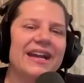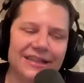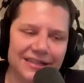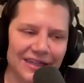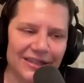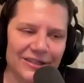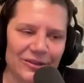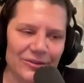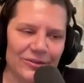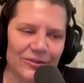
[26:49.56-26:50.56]
I got to tell
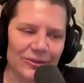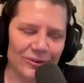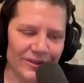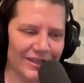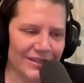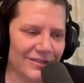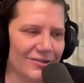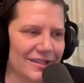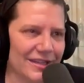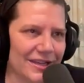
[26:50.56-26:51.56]
you, learning and
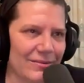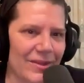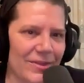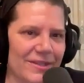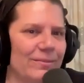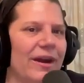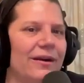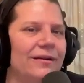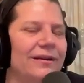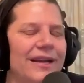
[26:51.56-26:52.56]
understanding about the
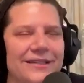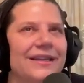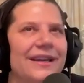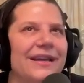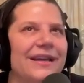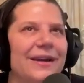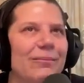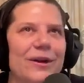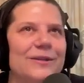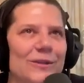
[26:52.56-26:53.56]
spiral has like
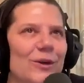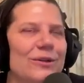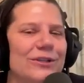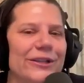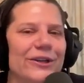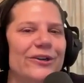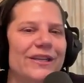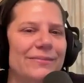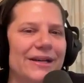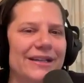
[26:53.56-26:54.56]
brought so much
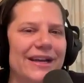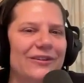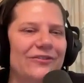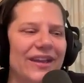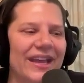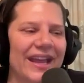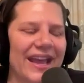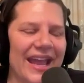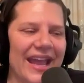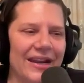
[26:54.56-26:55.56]
clarity in my life.
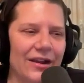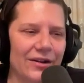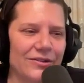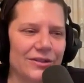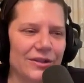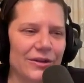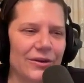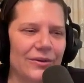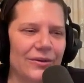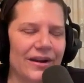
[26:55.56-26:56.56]
And
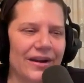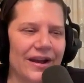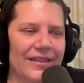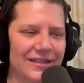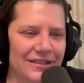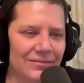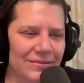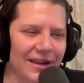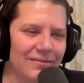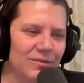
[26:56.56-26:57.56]
also, I think
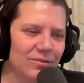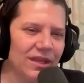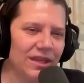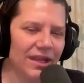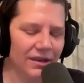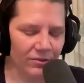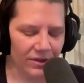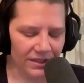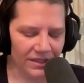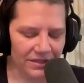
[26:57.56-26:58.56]
sometimes we can get
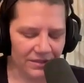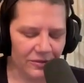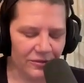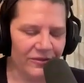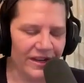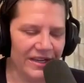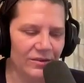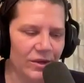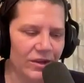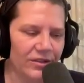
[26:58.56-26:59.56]
really into a
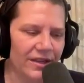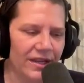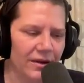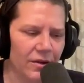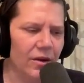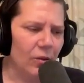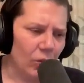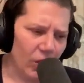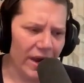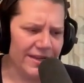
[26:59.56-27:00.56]
fight with like,
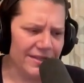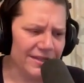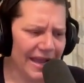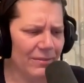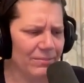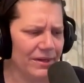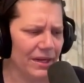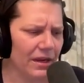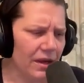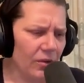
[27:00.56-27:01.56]
why is this
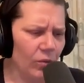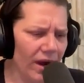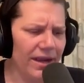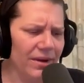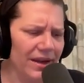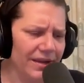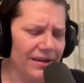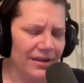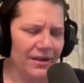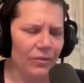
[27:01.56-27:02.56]
happening? Why am I
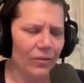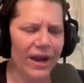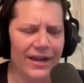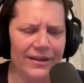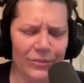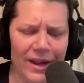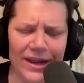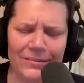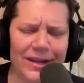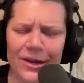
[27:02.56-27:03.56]

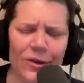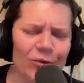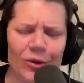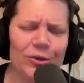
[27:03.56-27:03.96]
going